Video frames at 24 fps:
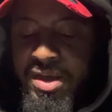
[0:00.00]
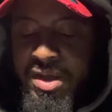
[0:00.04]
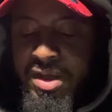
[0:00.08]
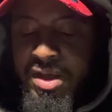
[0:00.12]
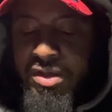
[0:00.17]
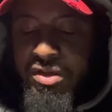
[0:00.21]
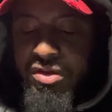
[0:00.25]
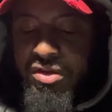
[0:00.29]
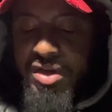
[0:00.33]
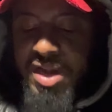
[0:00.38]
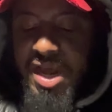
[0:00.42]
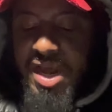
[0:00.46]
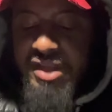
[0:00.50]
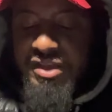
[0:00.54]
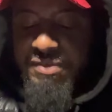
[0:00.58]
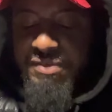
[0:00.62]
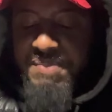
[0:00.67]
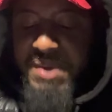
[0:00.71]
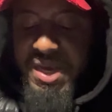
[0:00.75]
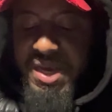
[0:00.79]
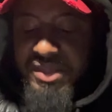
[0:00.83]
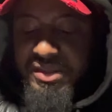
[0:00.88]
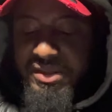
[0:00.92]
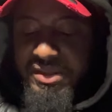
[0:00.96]
So that's
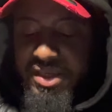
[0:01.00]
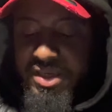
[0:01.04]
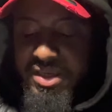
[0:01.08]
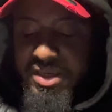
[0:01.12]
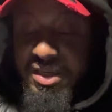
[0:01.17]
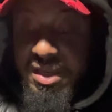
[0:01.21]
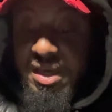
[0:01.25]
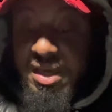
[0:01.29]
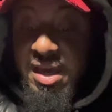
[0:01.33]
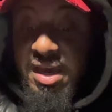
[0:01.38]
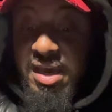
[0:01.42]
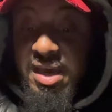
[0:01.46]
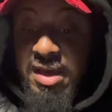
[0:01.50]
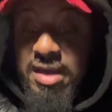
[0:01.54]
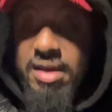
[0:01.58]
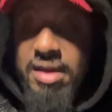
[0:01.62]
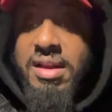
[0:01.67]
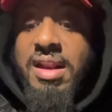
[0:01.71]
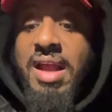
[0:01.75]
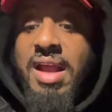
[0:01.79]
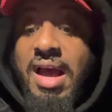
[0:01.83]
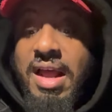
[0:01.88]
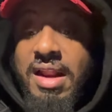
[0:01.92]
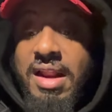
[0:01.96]
basically,
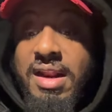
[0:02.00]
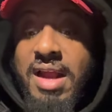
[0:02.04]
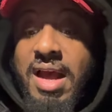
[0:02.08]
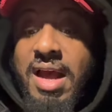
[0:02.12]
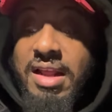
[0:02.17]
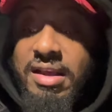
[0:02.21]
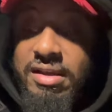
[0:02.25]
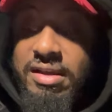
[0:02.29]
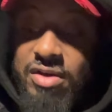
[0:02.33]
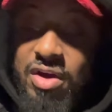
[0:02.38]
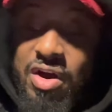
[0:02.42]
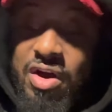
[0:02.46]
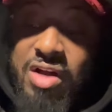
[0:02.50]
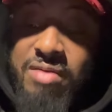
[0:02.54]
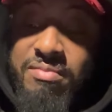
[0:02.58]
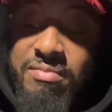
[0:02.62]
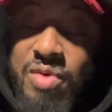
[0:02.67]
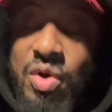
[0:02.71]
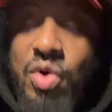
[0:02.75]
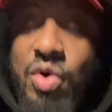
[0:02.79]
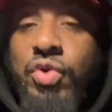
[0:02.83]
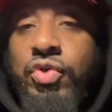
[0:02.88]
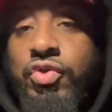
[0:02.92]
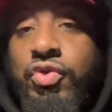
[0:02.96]
that. that is
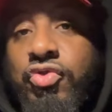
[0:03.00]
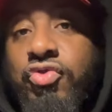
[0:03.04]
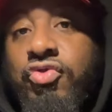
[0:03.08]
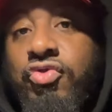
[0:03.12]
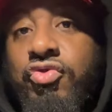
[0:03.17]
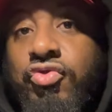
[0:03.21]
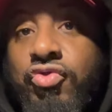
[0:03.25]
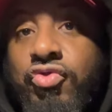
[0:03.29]
almost